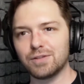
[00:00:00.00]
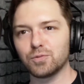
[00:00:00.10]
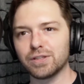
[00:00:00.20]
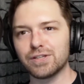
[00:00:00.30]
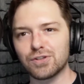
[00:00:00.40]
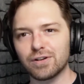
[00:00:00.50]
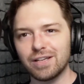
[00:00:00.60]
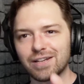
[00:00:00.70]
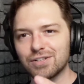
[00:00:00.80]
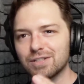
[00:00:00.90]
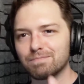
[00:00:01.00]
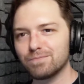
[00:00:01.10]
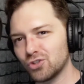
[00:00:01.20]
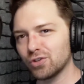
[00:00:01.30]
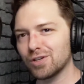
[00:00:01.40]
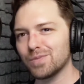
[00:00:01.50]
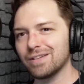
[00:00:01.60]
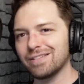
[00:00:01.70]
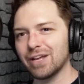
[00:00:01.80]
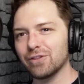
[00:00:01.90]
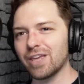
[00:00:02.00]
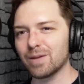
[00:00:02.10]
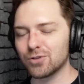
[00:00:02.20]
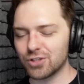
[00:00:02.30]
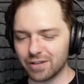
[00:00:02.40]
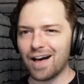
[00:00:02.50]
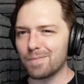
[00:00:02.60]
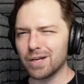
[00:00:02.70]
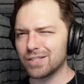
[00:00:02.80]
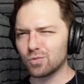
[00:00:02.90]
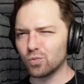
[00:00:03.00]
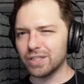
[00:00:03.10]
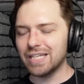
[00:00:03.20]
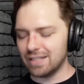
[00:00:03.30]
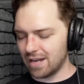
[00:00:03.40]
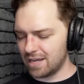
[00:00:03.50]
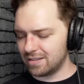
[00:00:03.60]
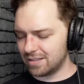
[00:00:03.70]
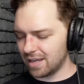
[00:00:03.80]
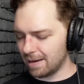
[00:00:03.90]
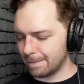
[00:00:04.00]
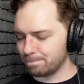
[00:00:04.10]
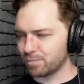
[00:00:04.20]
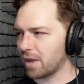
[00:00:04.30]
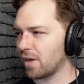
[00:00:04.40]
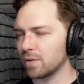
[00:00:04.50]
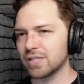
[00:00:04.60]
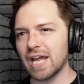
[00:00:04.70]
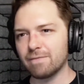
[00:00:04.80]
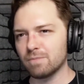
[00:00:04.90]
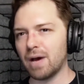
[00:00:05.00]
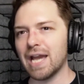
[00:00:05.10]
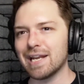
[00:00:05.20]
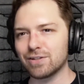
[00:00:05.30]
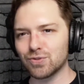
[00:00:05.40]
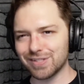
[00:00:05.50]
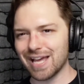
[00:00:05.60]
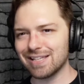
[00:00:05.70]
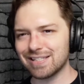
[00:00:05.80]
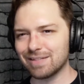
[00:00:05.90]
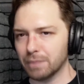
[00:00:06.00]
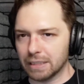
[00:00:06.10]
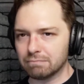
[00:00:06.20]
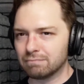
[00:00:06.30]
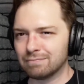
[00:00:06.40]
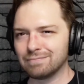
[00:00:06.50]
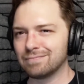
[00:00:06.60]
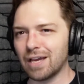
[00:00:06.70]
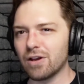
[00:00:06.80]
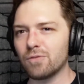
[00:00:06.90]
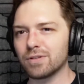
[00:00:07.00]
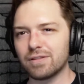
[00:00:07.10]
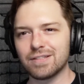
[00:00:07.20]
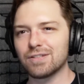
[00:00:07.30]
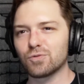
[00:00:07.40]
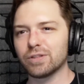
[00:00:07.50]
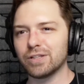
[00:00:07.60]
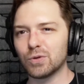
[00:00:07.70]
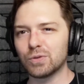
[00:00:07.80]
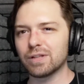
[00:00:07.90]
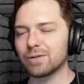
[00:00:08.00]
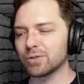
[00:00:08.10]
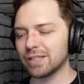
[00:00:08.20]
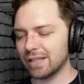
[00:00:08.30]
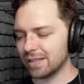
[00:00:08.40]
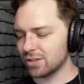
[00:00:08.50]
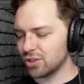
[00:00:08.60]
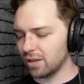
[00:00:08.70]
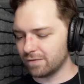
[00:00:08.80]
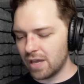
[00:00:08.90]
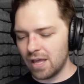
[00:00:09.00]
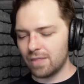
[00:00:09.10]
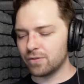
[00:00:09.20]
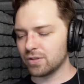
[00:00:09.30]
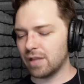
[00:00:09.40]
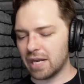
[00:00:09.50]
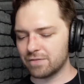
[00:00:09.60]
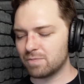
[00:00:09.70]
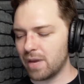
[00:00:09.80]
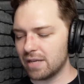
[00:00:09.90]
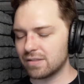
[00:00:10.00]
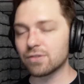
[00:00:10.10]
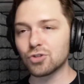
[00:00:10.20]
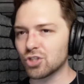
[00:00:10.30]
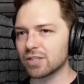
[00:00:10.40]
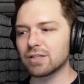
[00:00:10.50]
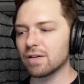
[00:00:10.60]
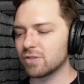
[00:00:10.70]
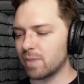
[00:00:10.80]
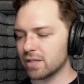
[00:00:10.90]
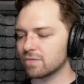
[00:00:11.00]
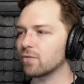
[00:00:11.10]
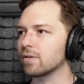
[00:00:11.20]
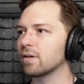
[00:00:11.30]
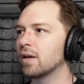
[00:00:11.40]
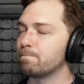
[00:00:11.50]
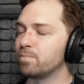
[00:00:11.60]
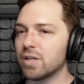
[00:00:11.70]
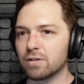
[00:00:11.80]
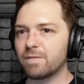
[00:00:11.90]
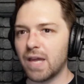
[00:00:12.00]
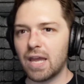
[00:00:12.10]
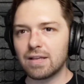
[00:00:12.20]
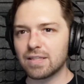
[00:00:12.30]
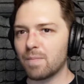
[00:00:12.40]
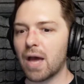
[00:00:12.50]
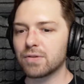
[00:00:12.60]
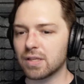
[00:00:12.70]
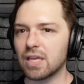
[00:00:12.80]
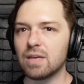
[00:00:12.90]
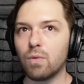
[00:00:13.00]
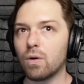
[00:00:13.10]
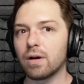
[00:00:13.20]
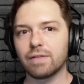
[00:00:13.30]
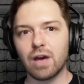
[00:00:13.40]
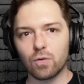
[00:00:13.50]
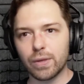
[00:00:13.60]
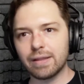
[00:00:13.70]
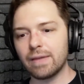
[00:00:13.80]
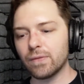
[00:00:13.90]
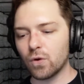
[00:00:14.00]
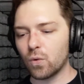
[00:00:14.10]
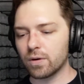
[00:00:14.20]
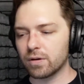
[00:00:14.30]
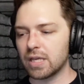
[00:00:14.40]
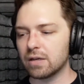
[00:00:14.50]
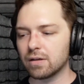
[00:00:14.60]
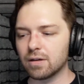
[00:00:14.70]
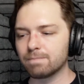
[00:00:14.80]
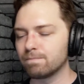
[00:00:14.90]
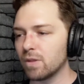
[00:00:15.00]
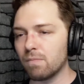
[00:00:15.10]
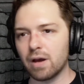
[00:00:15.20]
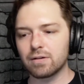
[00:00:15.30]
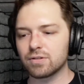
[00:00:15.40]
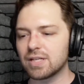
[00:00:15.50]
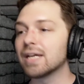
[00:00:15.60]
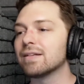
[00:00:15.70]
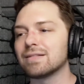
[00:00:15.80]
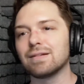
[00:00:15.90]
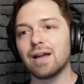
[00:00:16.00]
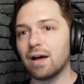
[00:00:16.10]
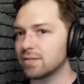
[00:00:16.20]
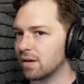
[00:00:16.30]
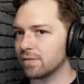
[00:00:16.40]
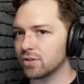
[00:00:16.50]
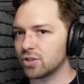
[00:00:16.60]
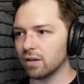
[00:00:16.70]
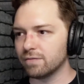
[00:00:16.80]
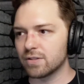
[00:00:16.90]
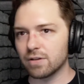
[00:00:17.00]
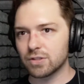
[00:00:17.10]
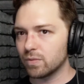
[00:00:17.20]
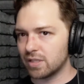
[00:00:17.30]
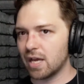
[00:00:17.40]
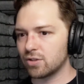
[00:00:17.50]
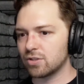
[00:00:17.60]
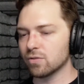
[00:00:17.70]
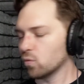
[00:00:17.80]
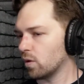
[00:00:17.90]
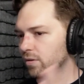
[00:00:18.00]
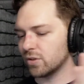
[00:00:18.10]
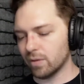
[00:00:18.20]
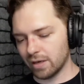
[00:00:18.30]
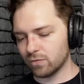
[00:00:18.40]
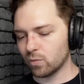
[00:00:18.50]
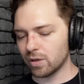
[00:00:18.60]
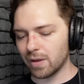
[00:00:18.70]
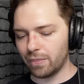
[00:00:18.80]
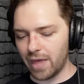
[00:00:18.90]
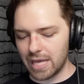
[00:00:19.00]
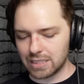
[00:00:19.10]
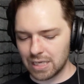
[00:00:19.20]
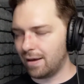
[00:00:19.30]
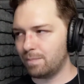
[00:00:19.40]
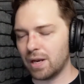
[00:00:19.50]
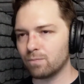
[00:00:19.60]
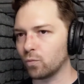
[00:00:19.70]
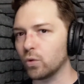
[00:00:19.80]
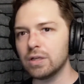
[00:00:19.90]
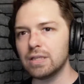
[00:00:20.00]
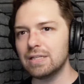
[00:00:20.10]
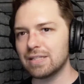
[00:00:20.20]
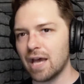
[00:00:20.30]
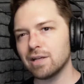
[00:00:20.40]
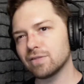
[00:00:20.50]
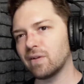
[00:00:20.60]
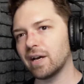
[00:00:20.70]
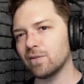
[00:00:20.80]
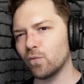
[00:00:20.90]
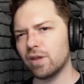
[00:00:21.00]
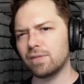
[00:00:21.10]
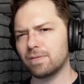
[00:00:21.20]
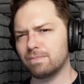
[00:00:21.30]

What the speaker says: really sturdy. I just shook it a bit and now the camera shook. But it's really nice. I thought I was gonna have to buy an extra desk, but I don't. This is really cool. I really like the shelf. There's a lot of space. There's just enough space for the interface, the mouse, the keyboard. I've got a ring light in the corner here. The monitor stand is not on the shelf. It's also attached to the wall, so I don't have to worry about that. But I'm really satisfied with